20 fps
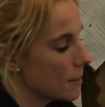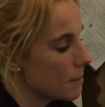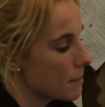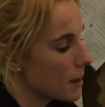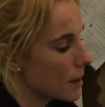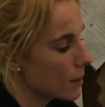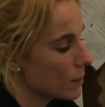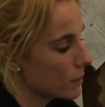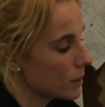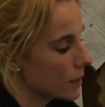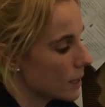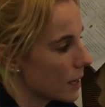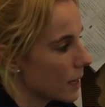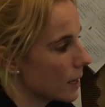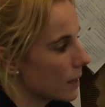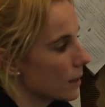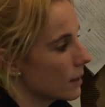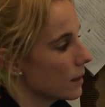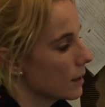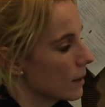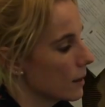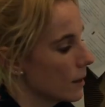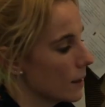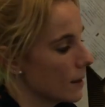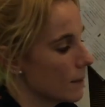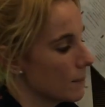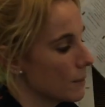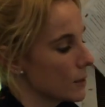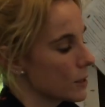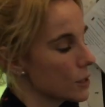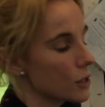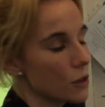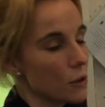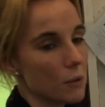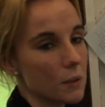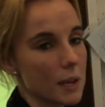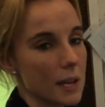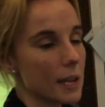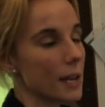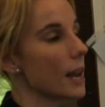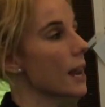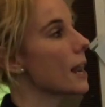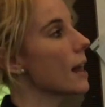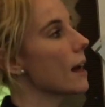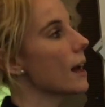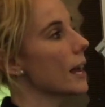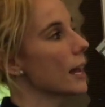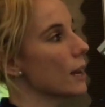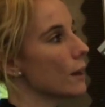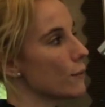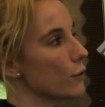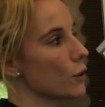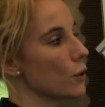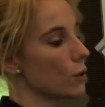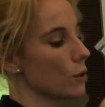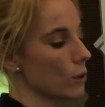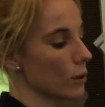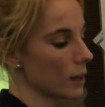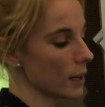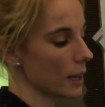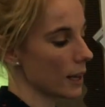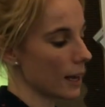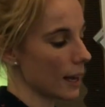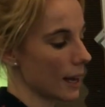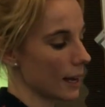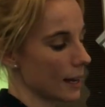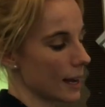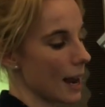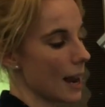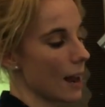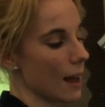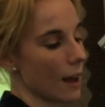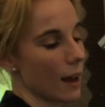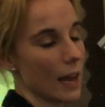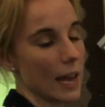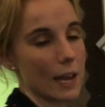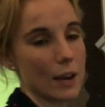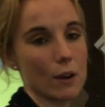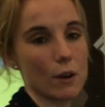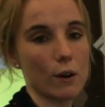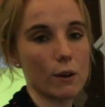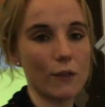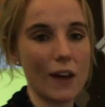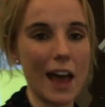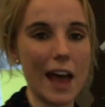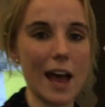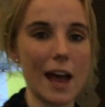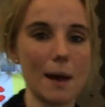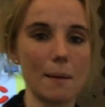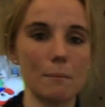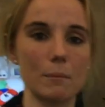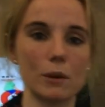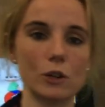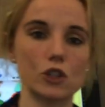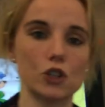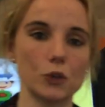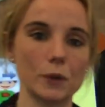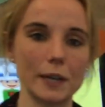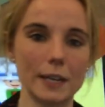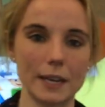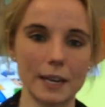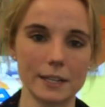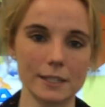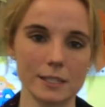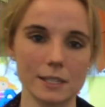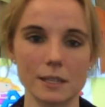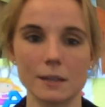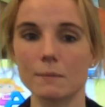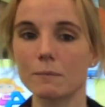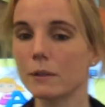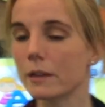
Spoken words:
mountain. So you need a line of you'll and a line of am joined.